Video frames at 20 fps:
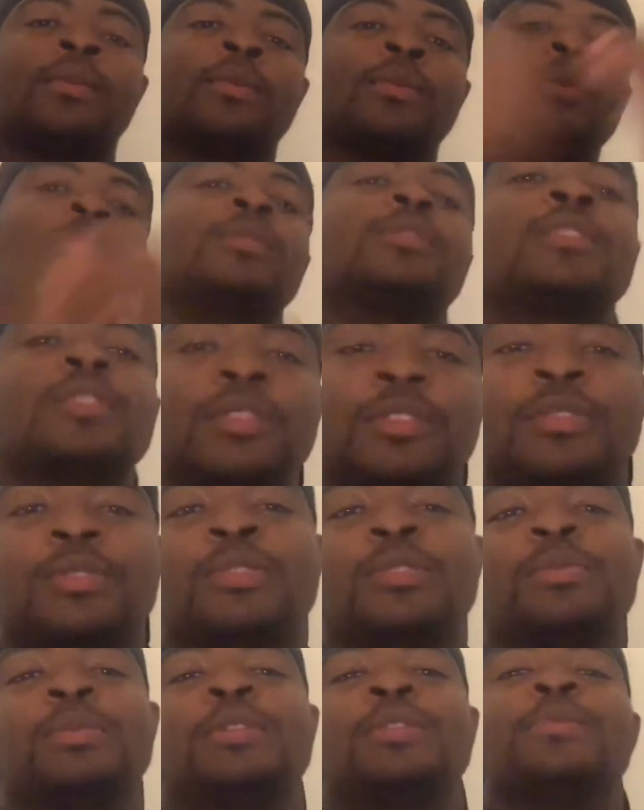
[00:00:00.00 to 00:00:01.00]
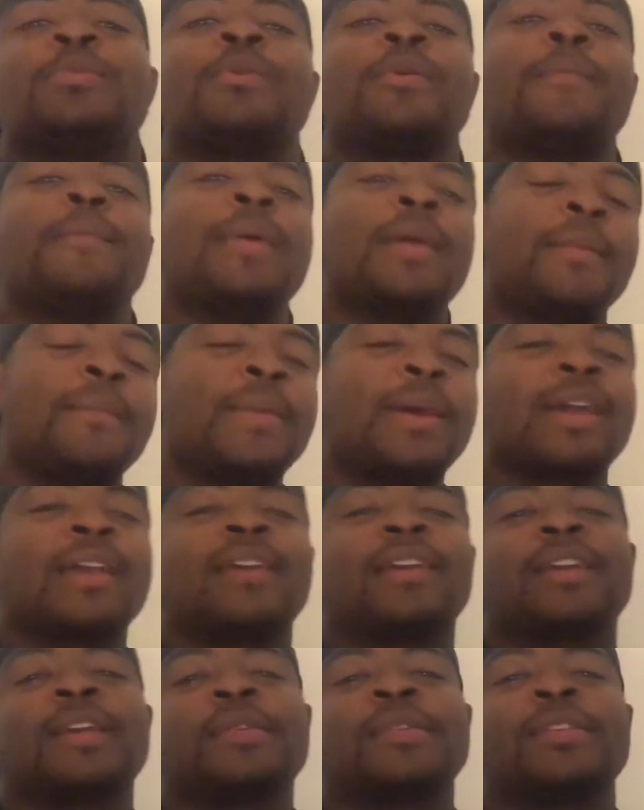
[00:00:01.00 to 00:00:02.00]
What's good YouTube, it's your boy Ben back
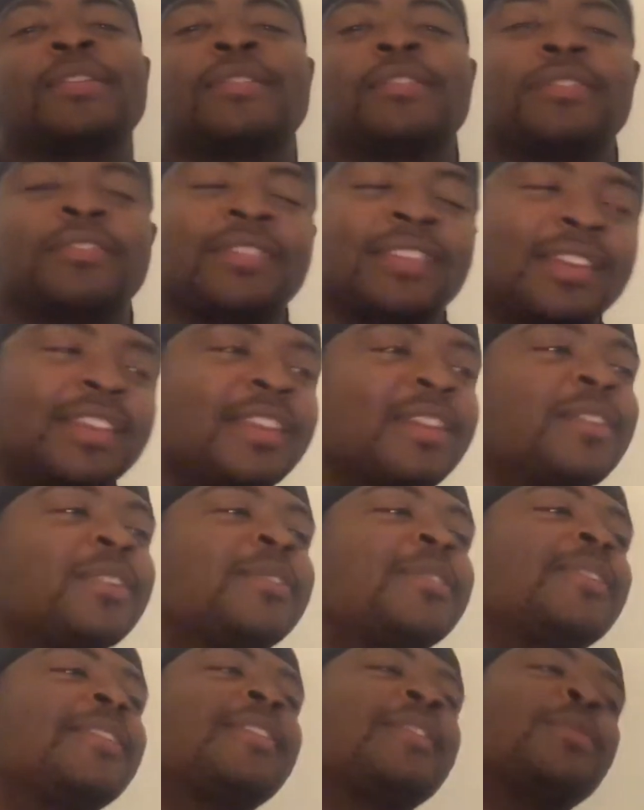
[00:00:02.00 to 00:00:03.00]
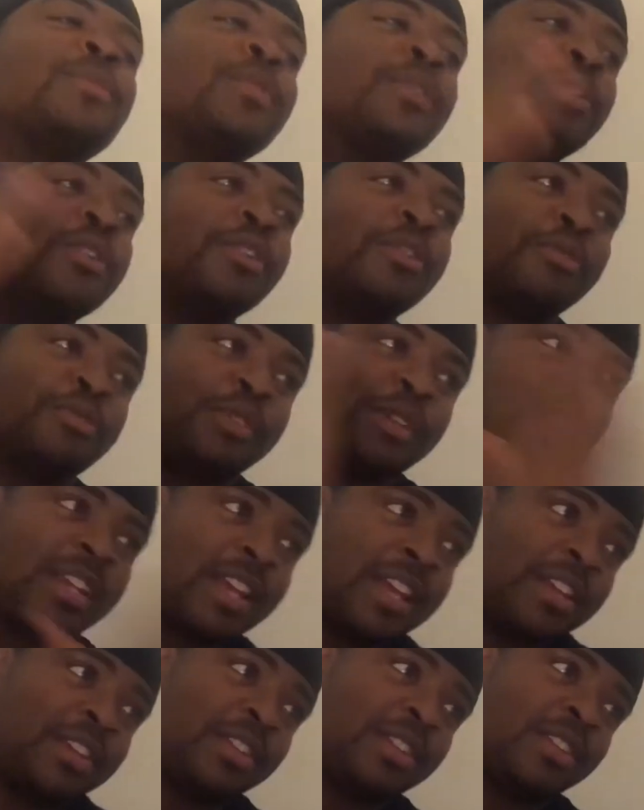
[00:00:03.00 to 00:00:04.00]
again on video. We've got a
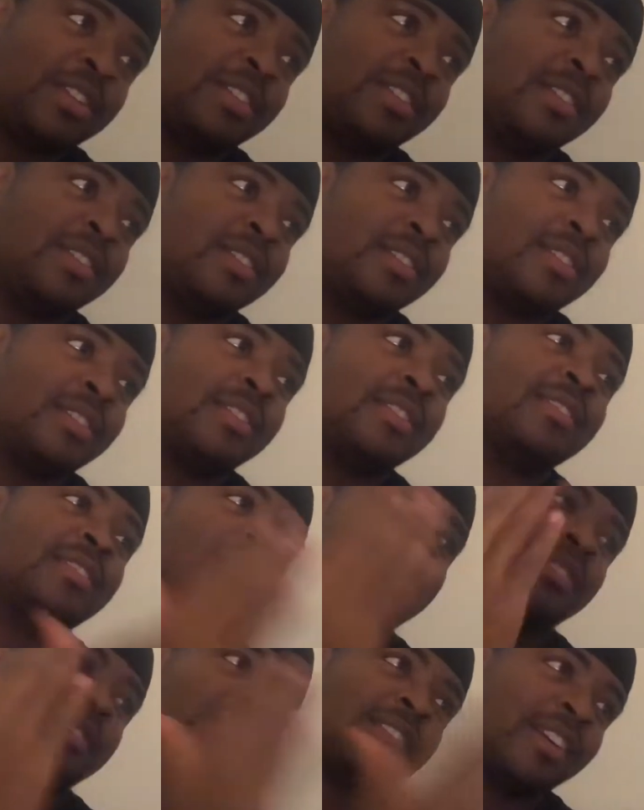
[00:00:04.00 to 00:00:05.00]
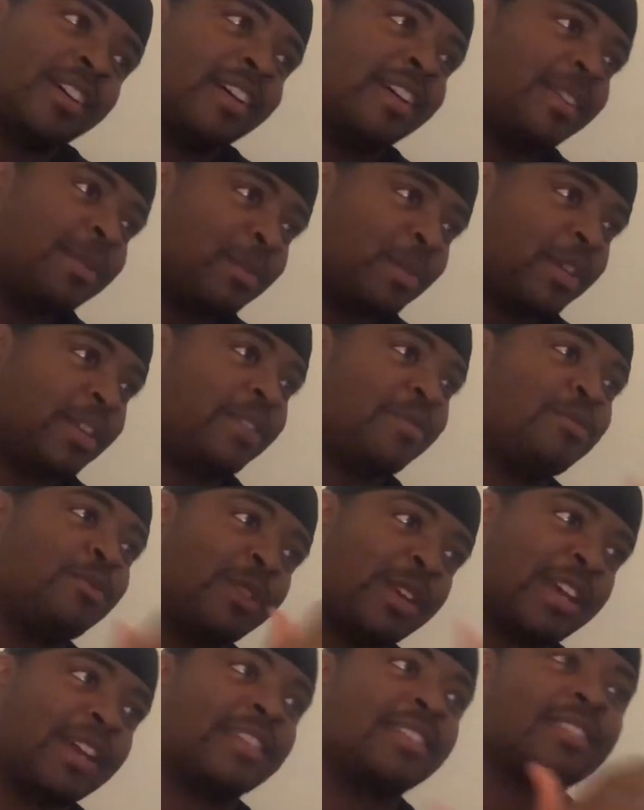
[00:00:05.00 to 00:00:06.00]
reaction to Sidemen
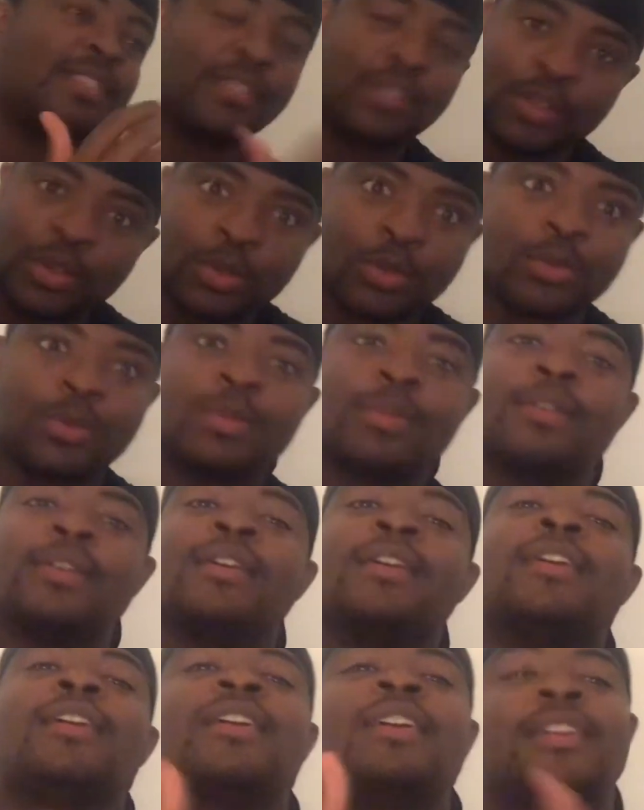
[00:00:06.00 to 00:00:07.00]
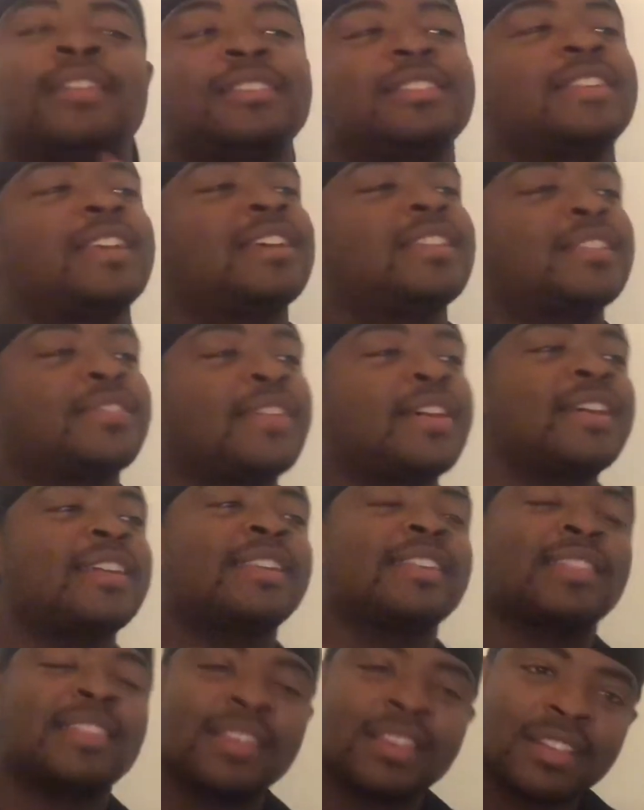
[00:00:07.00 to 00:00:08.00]
reacting to Unsatisfying
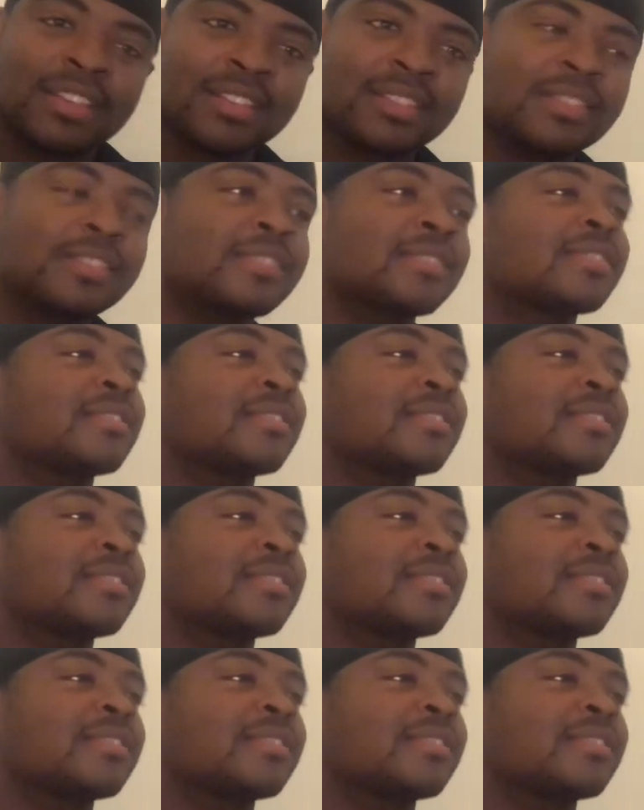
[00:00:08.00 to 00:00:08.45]
Things.